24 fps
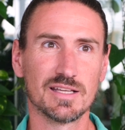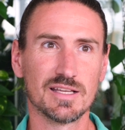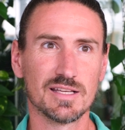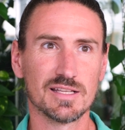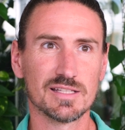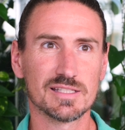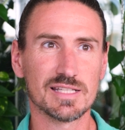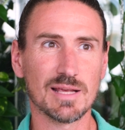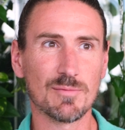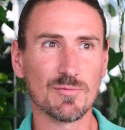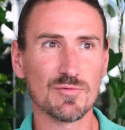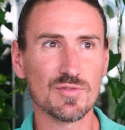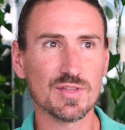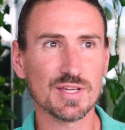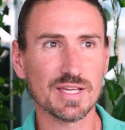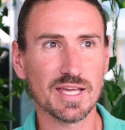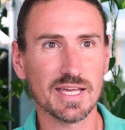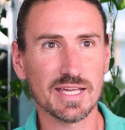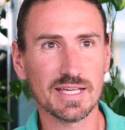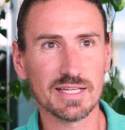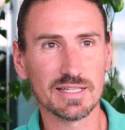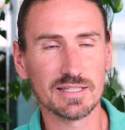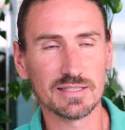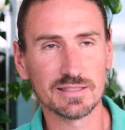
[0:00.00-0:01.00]
Some of the
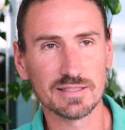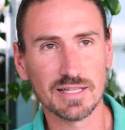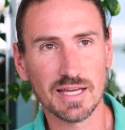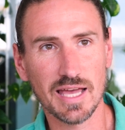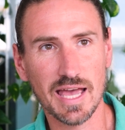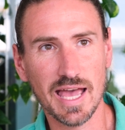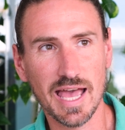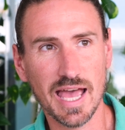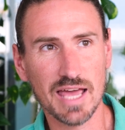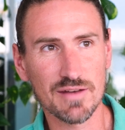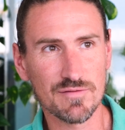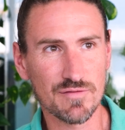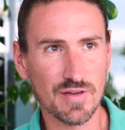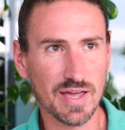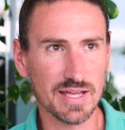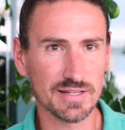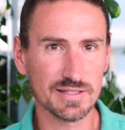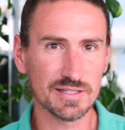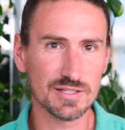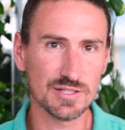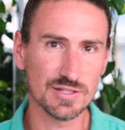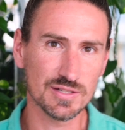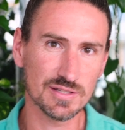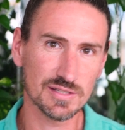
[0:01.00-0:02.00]
key
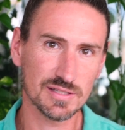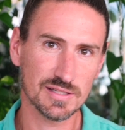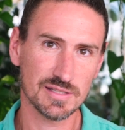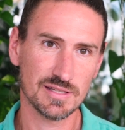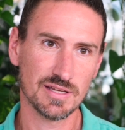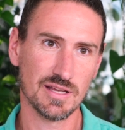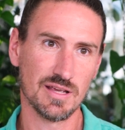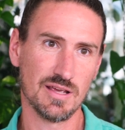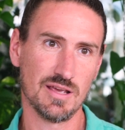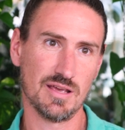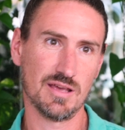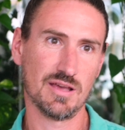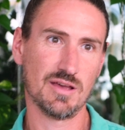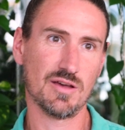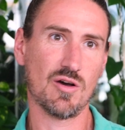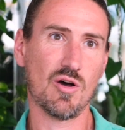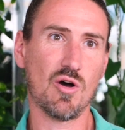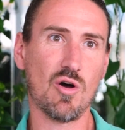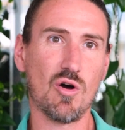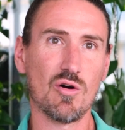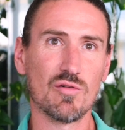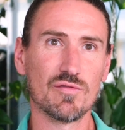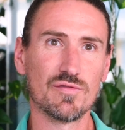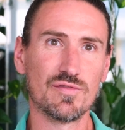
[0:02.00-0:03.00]
advantages
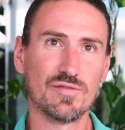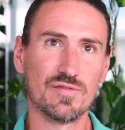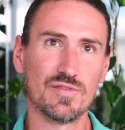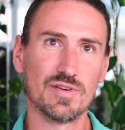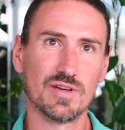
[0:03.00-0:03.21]
of